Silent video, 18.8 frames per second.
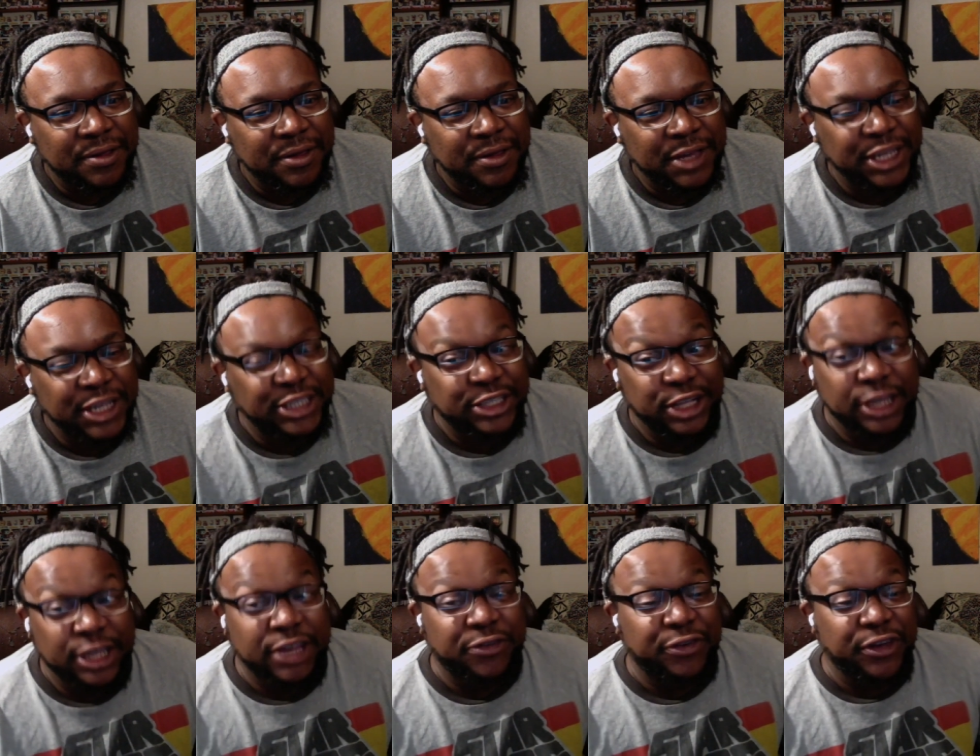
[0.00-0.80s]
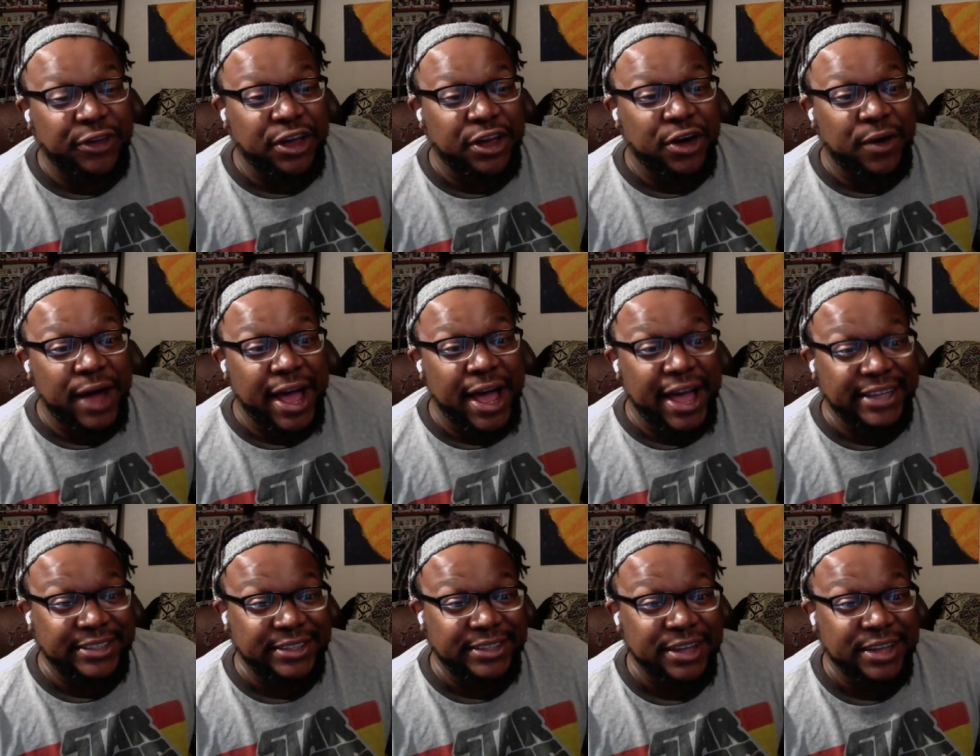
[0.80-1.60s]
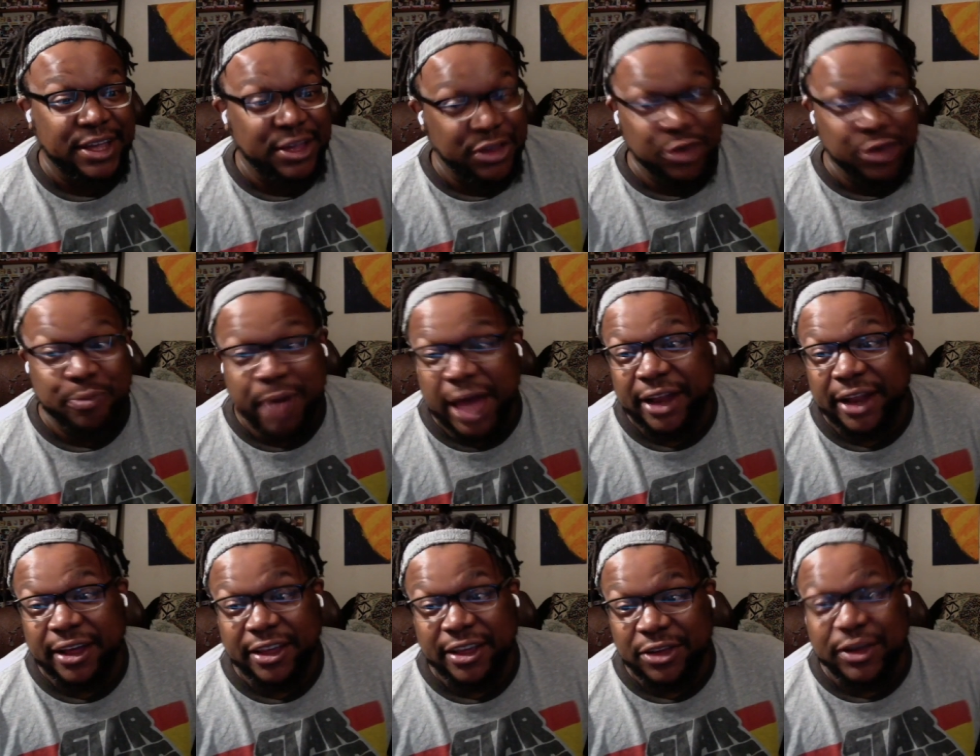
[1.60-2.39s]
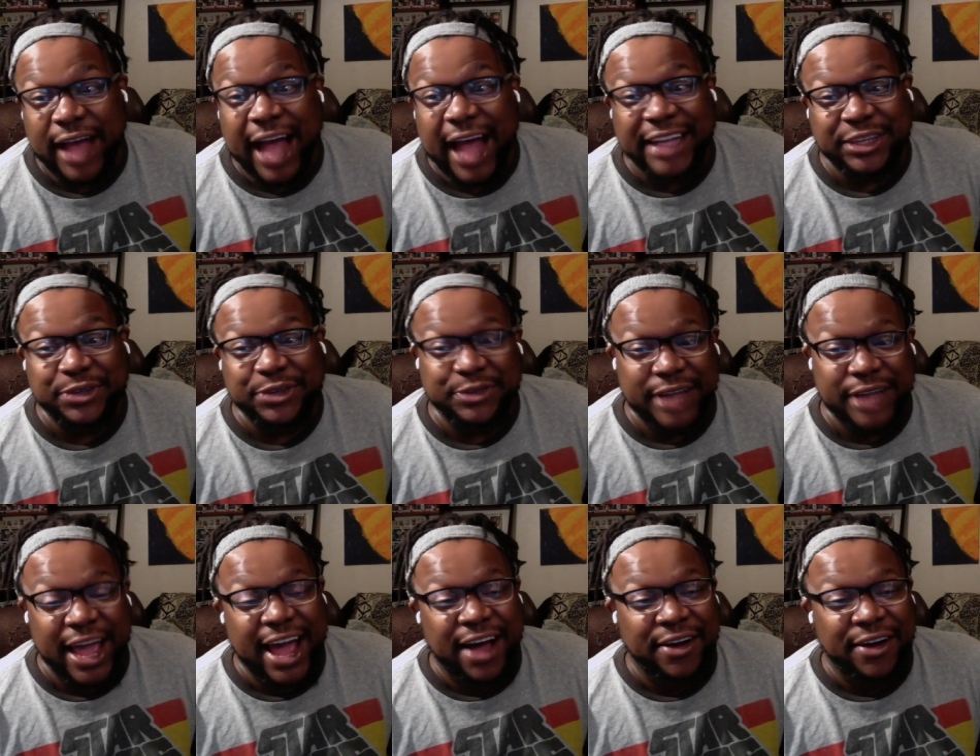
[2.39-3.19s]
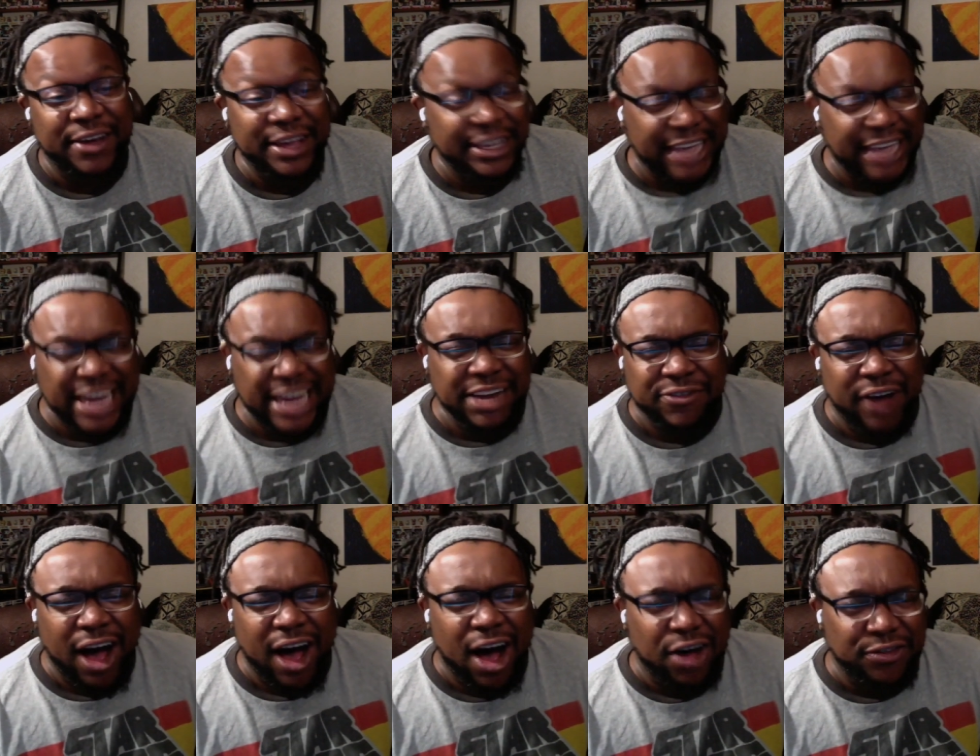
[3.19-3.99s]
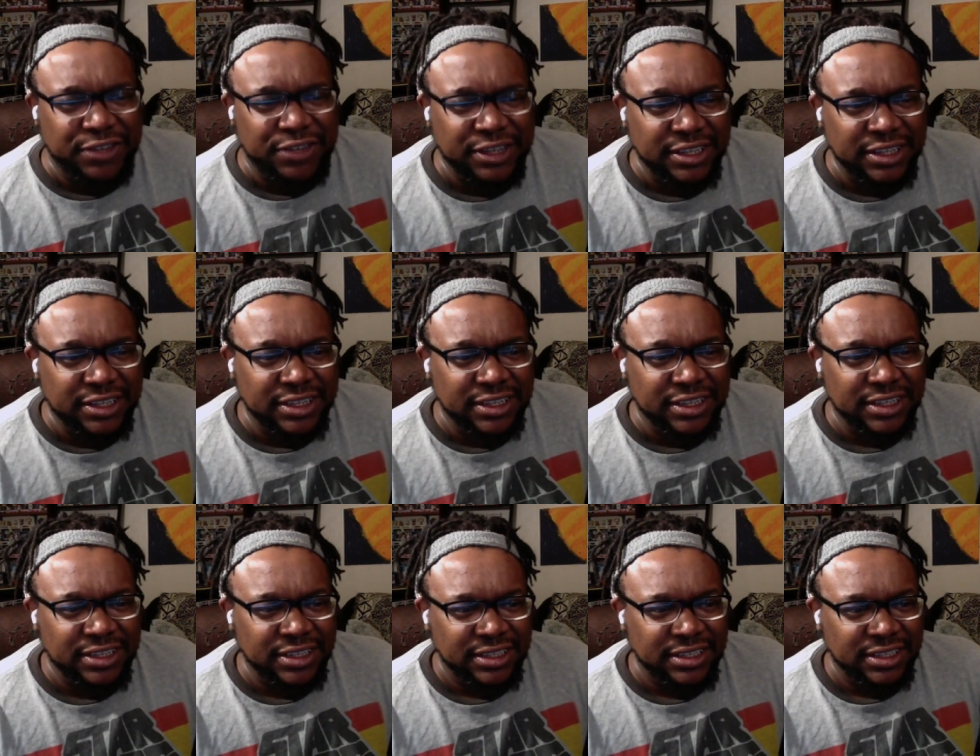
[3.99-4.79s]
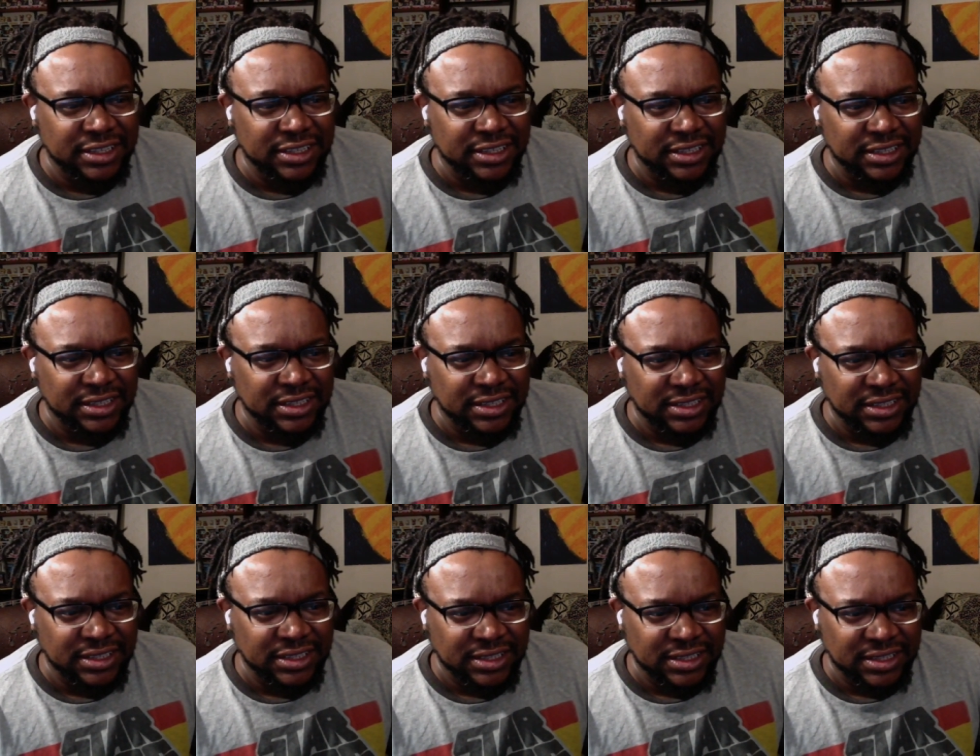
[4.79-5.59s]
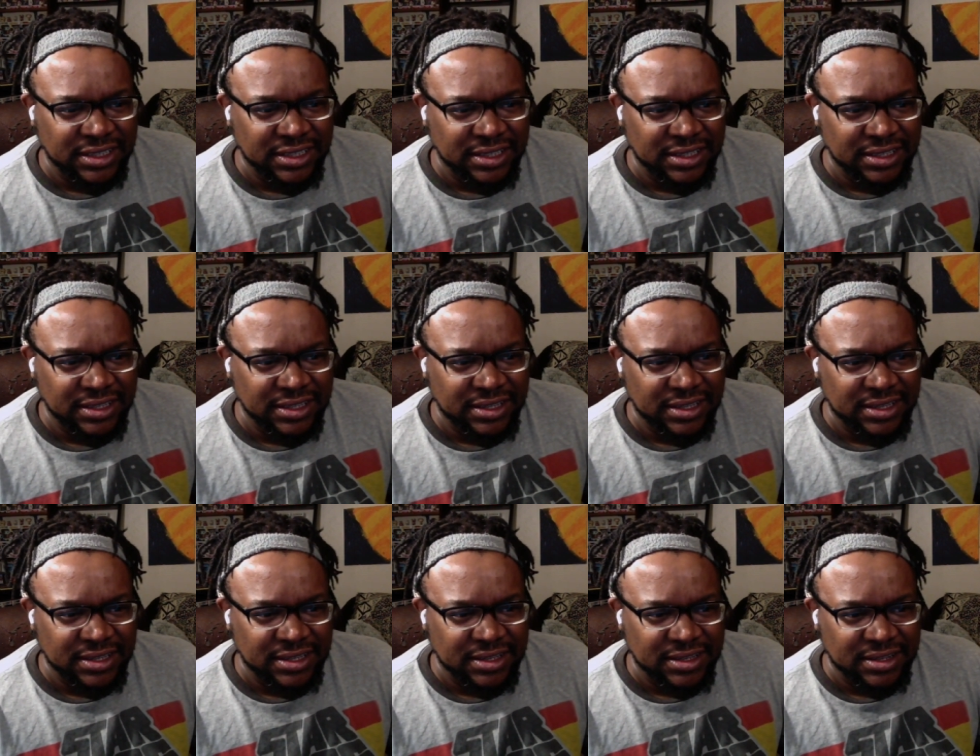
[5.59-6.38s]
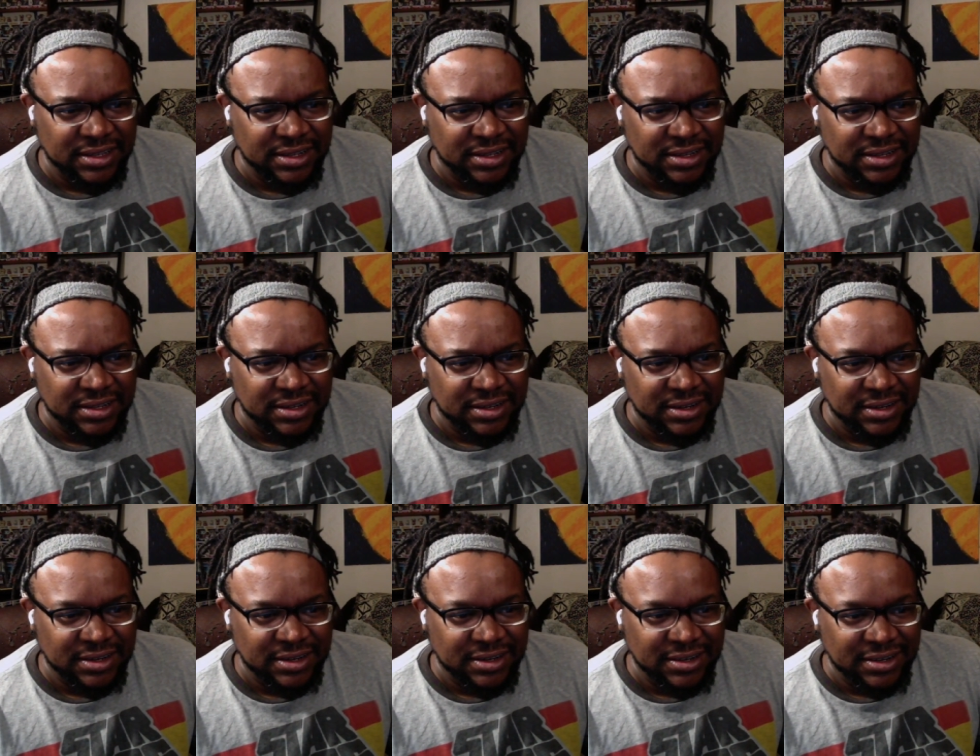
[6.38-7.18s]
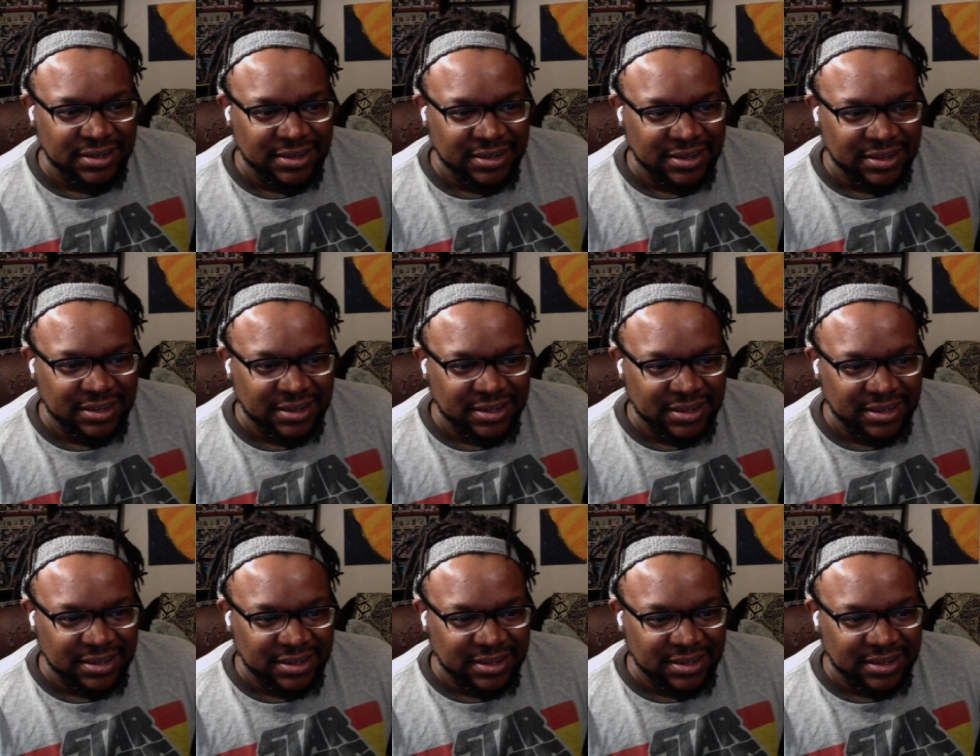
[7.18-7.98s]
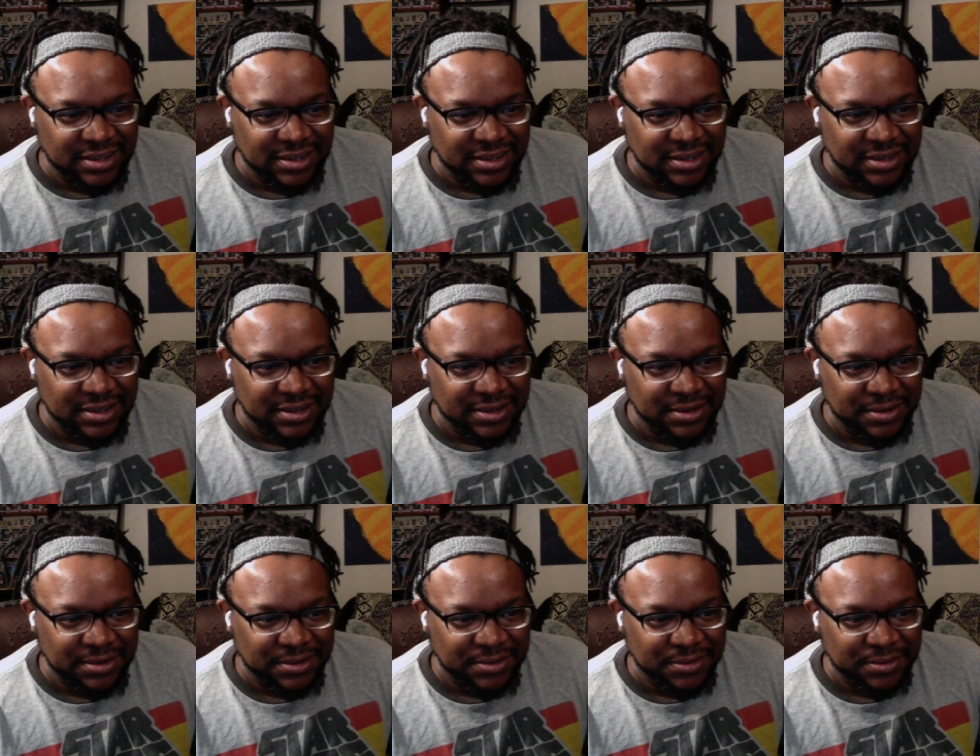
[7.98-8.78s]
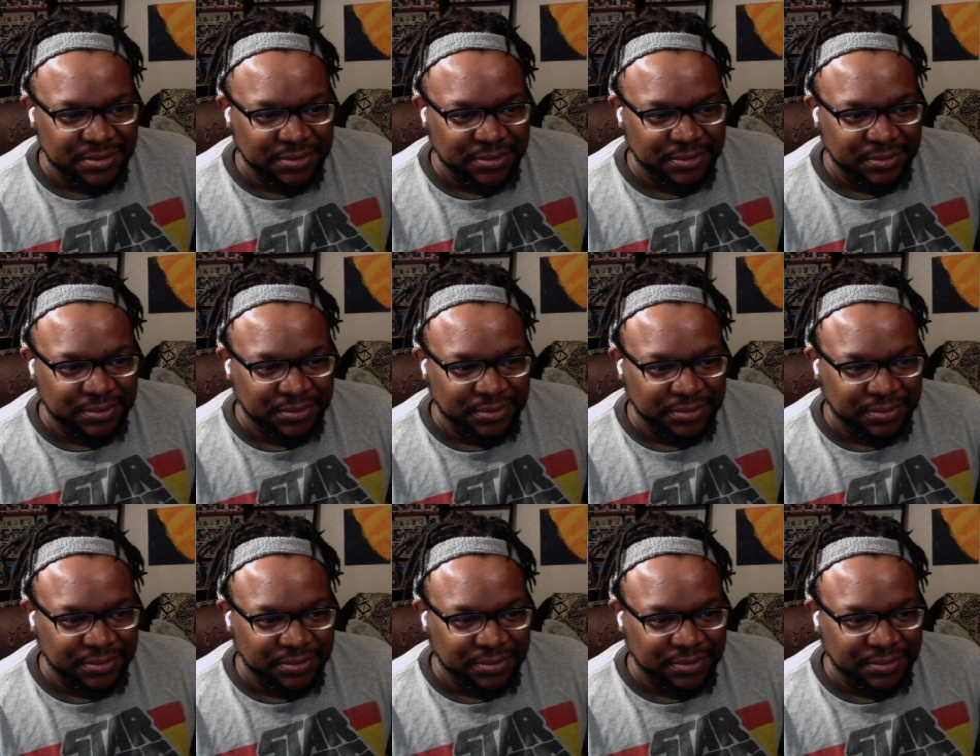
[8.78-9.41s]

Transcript: He's looking for your ass. You better. You got to now. Get involved. Come on. Look. Look. The answer is right there.